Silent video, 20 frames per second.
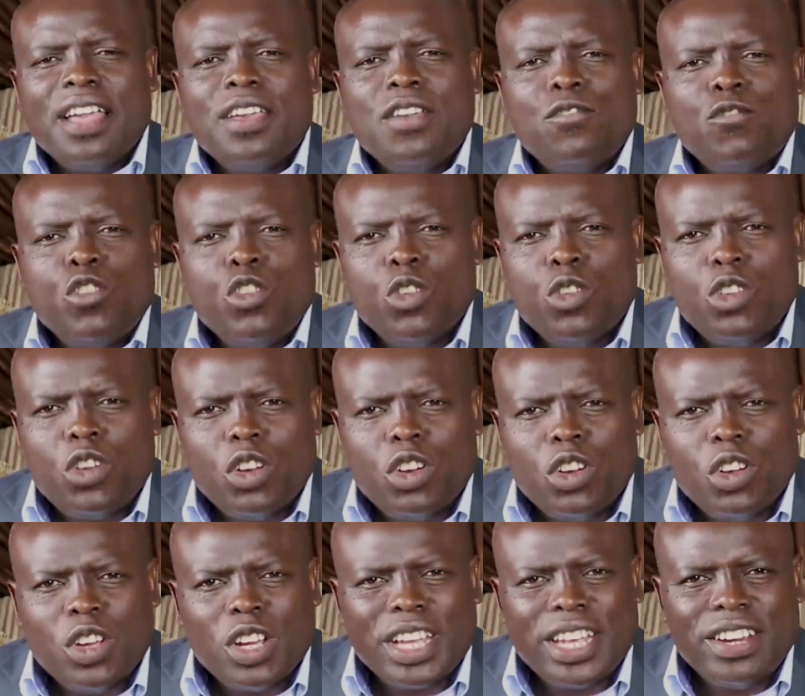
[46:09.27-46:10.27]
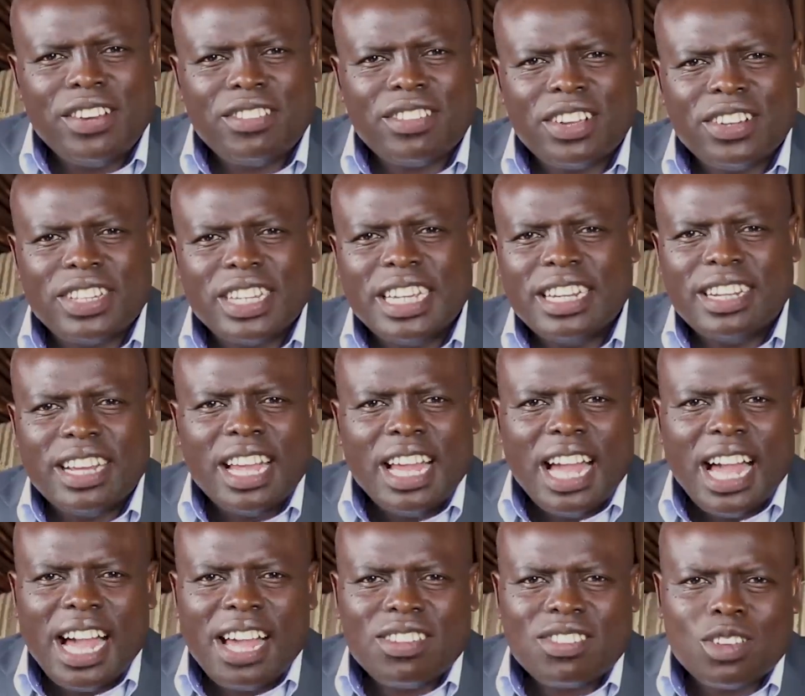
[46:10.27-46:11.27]
If you don't know your key result area,
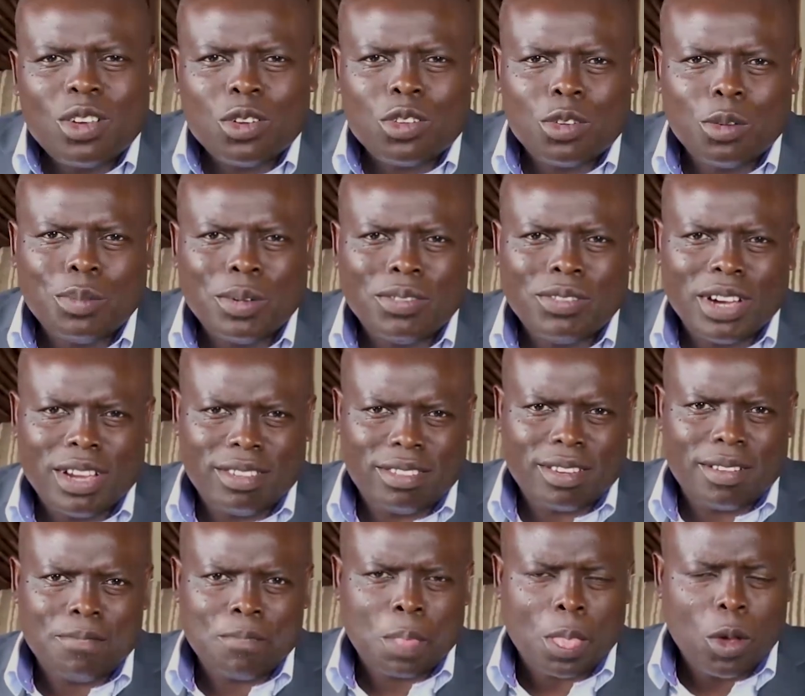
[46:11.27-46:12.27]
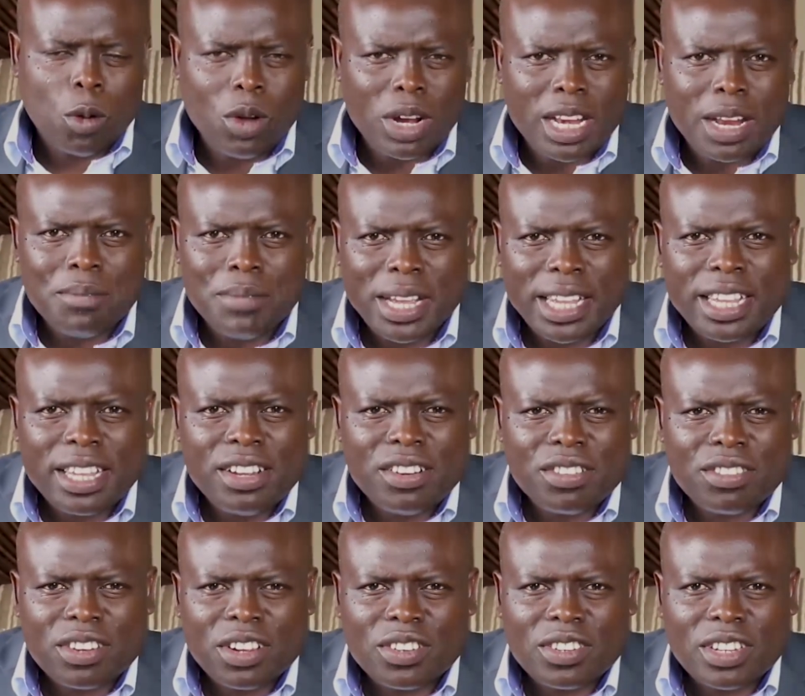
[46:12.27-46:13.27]
ask your supervisor. What are my key
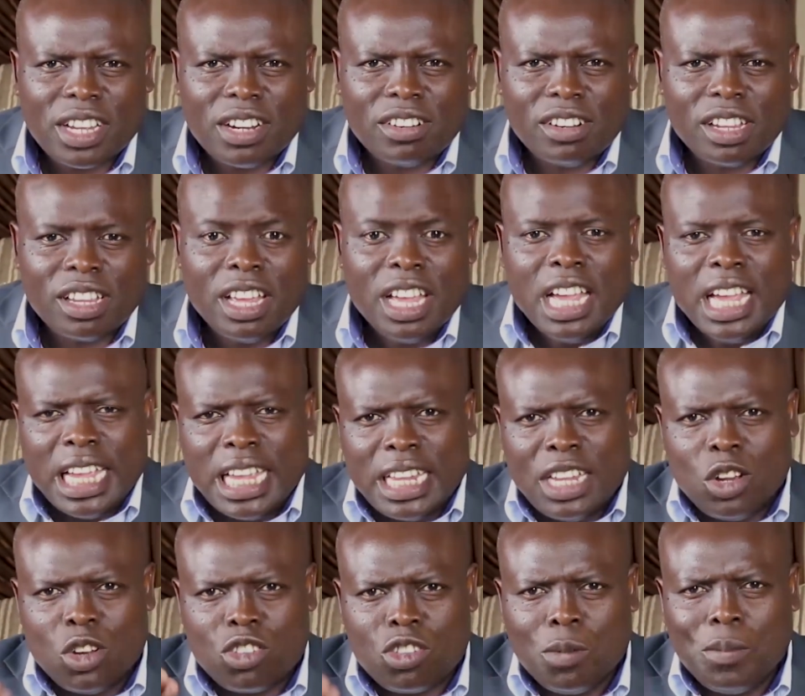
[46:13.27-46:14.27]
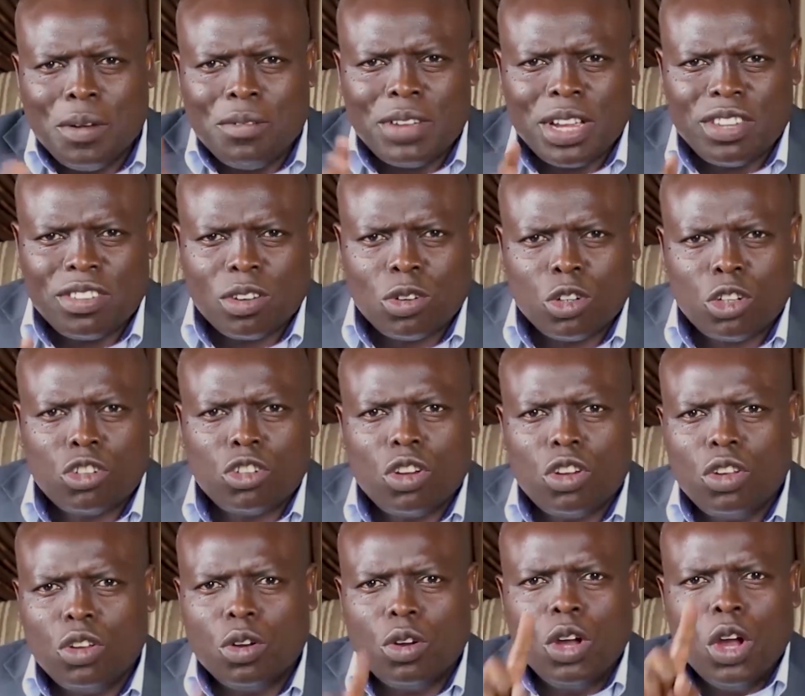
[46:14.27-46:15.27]
result area? Your supervisor will show
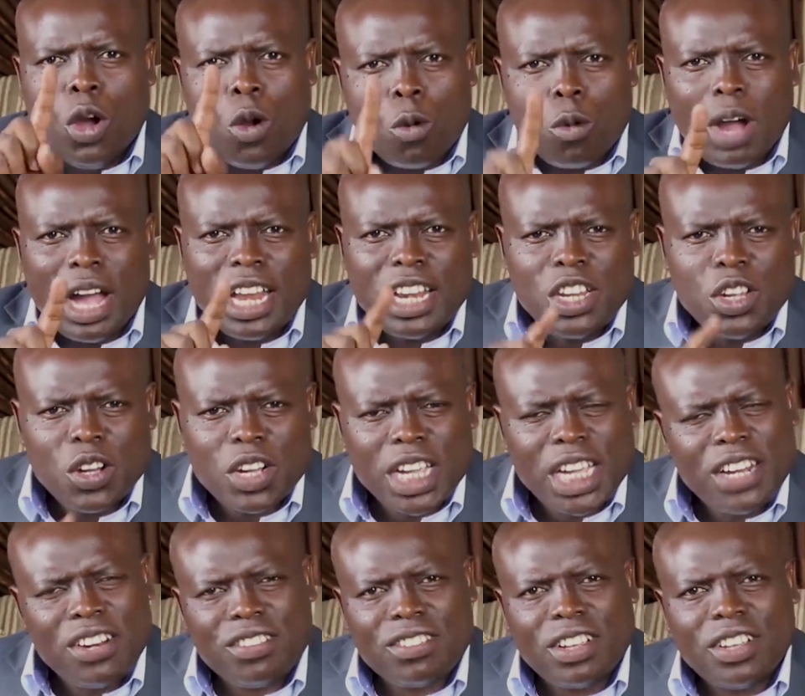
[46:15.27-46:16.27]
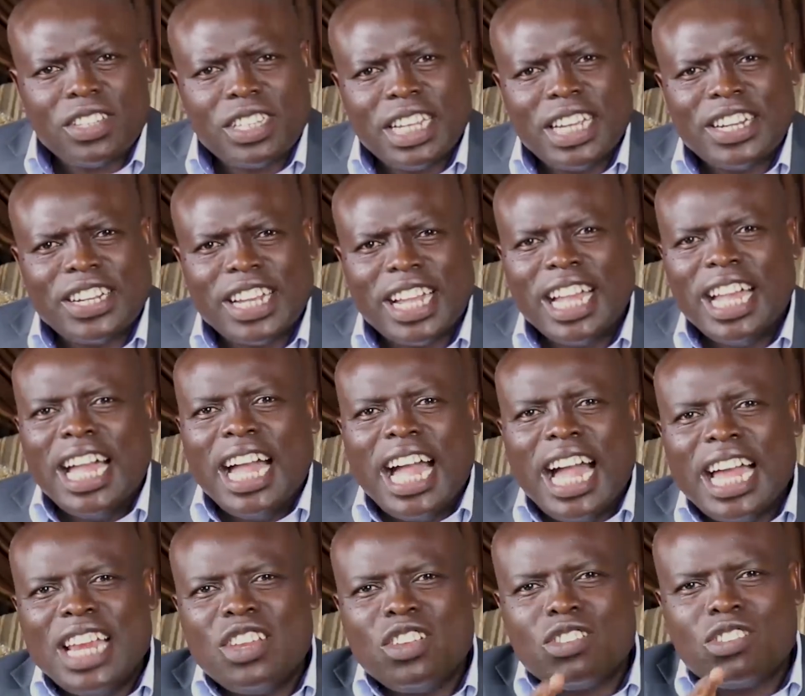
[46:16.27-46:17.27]
you, your key result area,
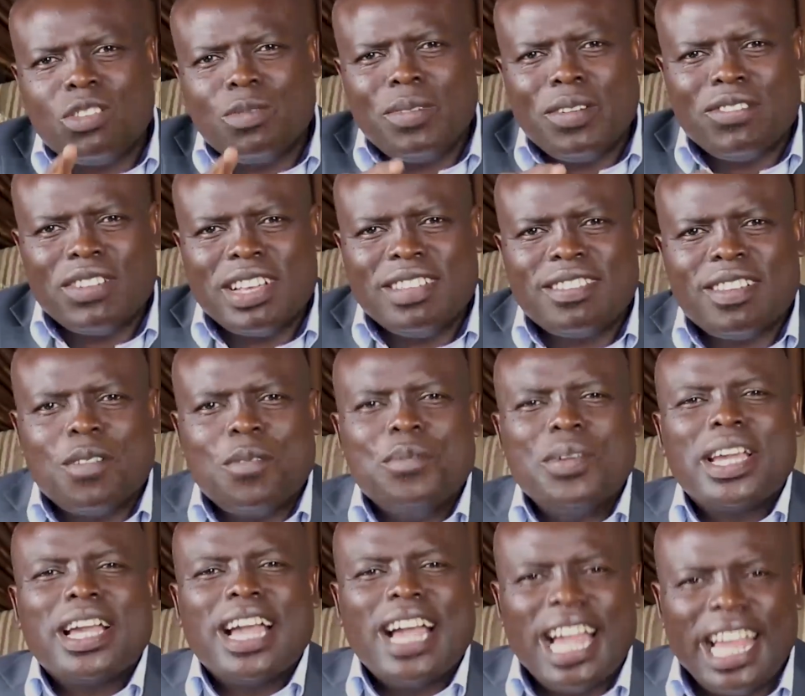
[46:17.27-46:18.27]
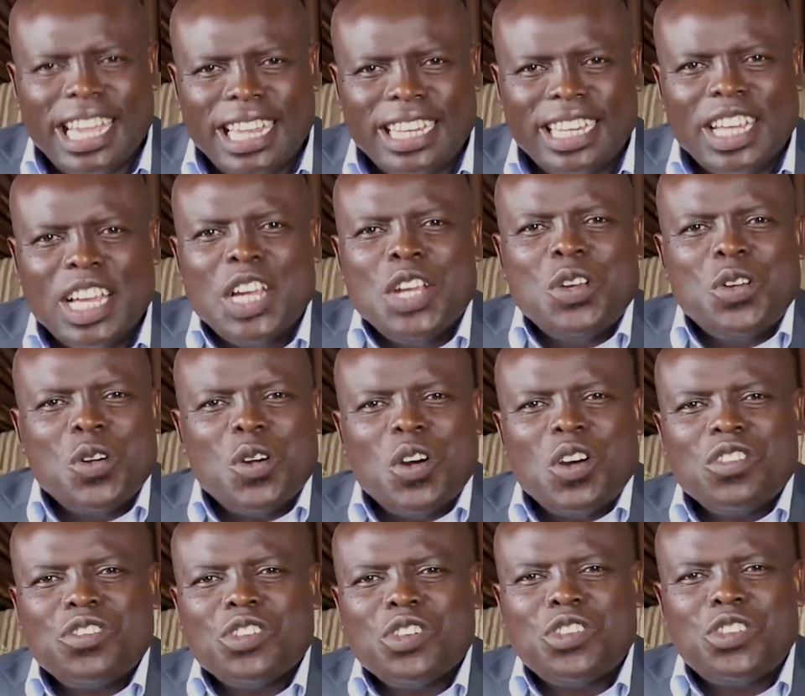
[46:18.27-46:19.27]
and your supervisor will be kind to
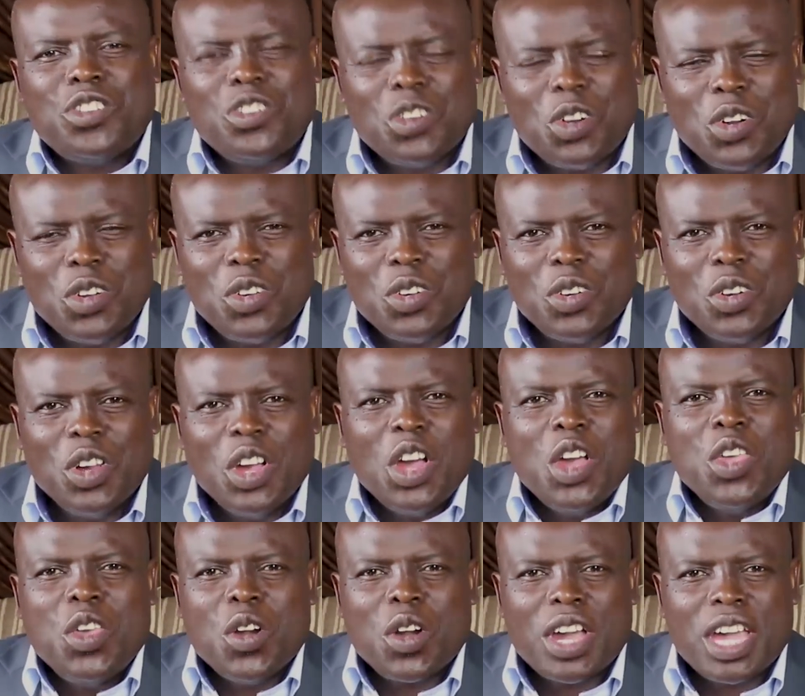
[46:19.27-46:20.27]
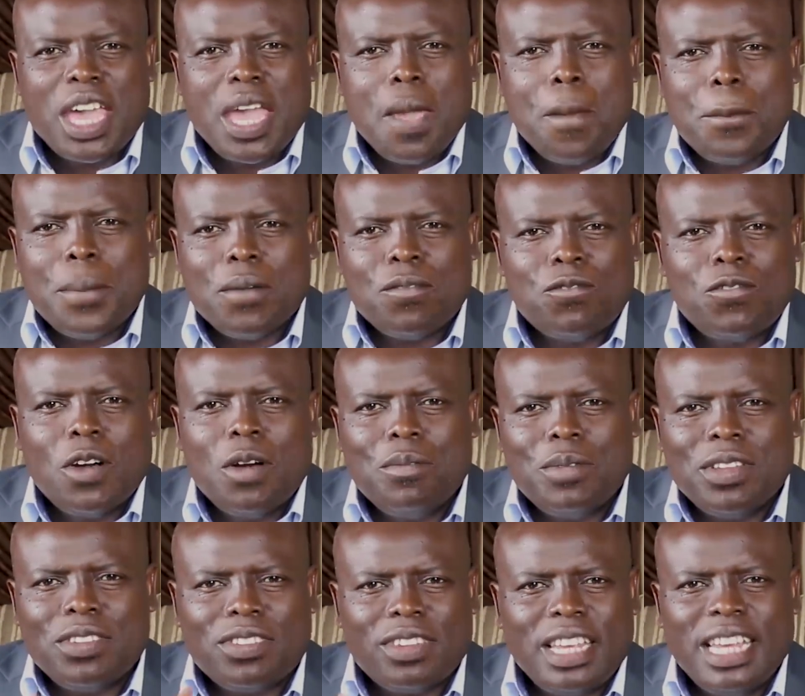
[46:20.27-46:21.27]
also show you your key
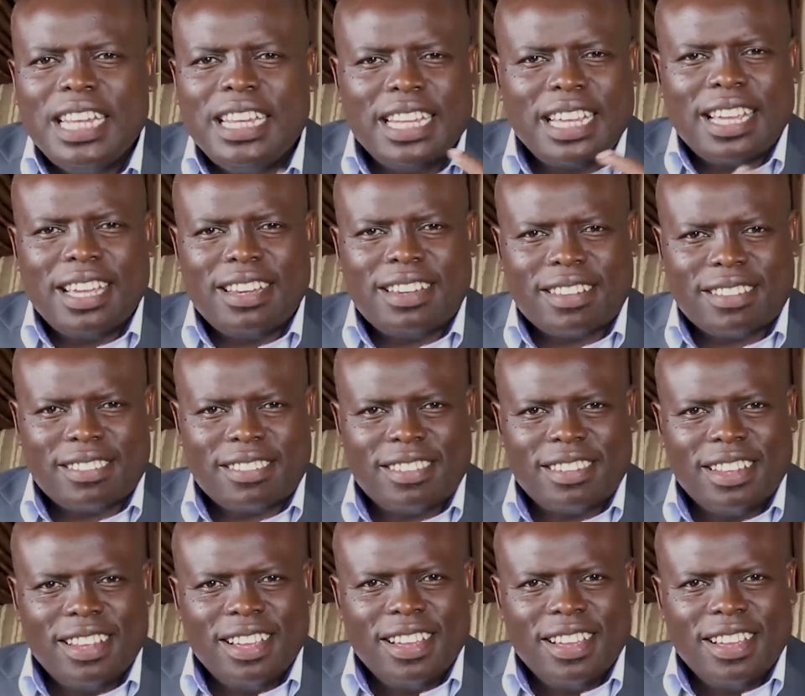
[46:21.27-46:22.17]
performance indicators.